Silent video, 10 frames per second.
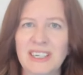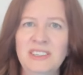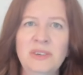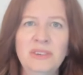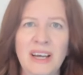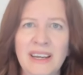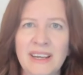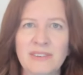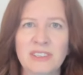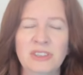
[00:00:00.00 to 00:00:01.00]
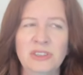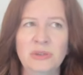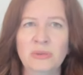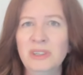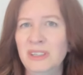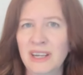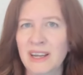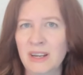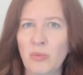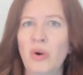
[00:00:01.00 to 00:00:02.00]
I don't like it to do really
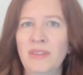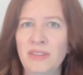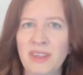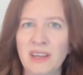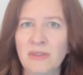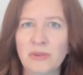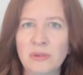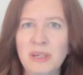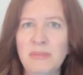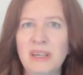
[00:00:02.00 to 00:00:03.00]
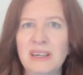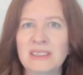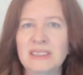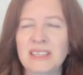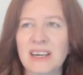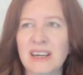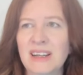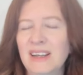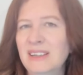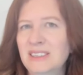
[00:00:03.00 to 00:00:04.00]
any one thing for me because
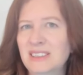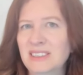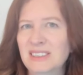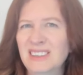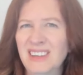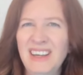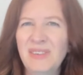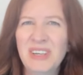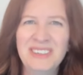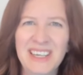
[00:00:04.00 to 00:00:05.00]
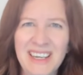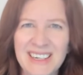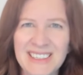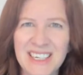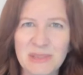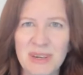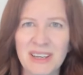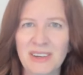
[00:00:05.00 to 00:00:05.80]
it's just like when you take an assessment.